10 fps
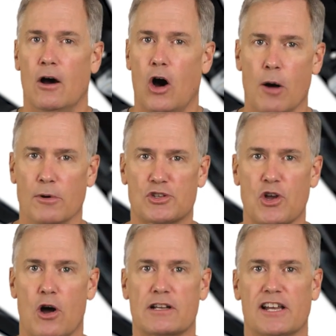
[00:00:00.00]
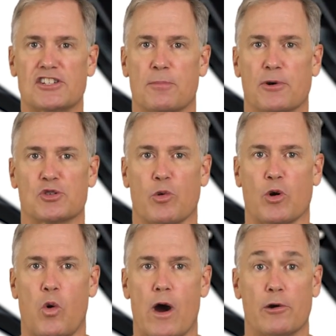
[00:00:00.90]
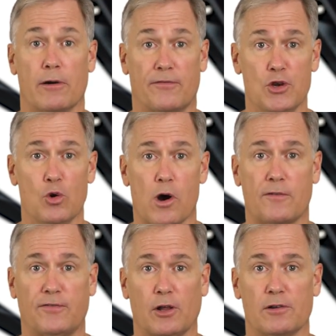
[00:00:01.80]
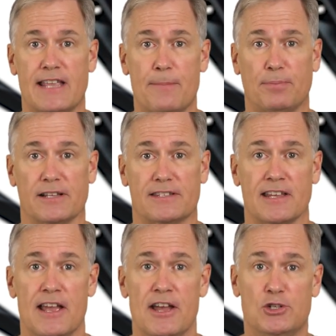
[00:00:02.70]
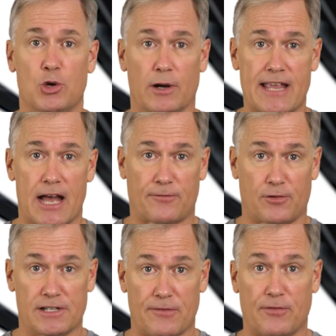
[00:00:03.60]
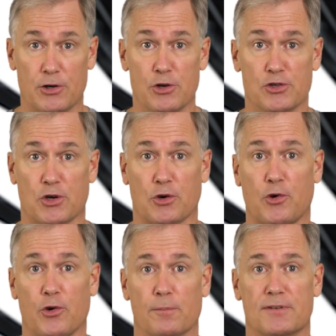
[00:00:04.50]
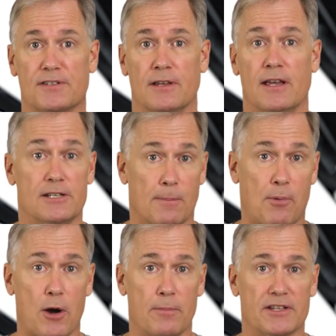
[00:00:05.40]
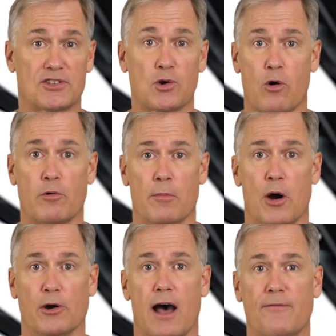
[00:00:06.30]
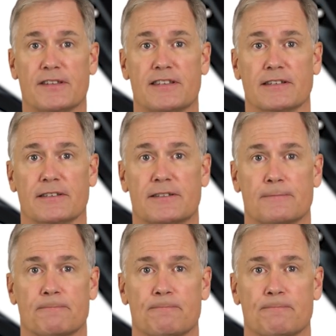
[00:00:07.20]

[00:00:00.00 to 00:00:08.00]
Almost all customers require a few workflow templates to account for different user groups, departments, or remote offices.